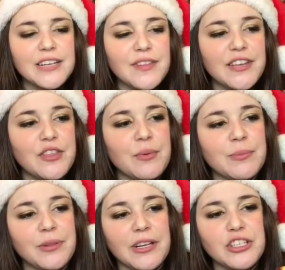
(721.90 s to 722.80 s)
of like the
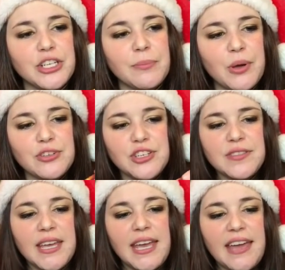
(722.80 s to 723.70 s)
replenishing potion
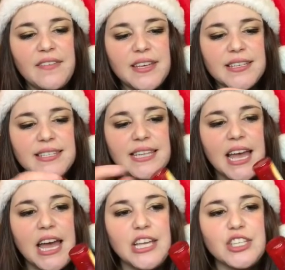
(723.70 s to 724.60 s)
they gave us.
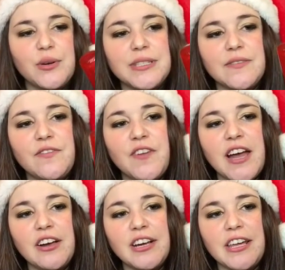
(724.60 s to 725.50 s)
So it's
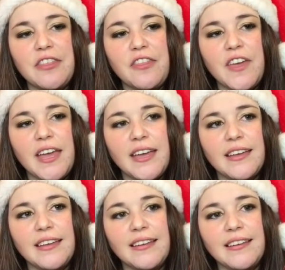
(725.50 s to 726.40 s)
very thick,